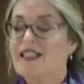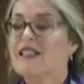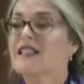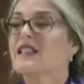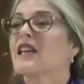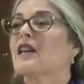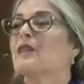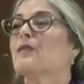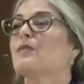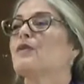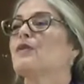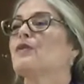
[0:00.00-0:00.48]
is
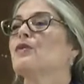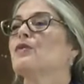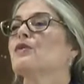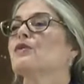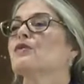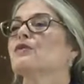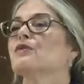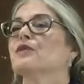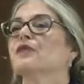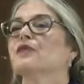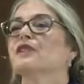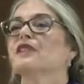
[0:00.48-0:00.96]
a
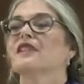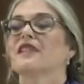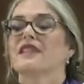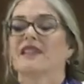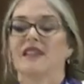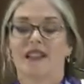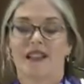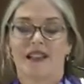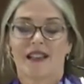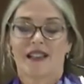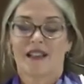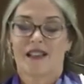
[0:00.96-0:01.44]
beautiful
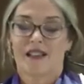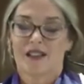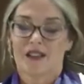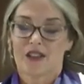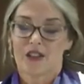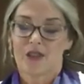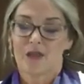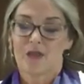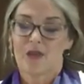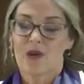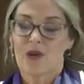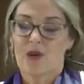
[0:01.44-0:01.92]
thing
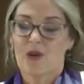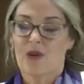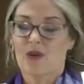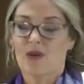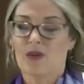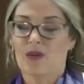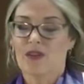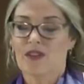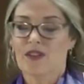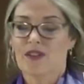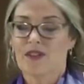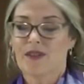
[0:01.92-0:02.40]
to
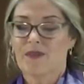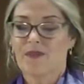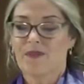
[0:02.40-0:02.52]
behold.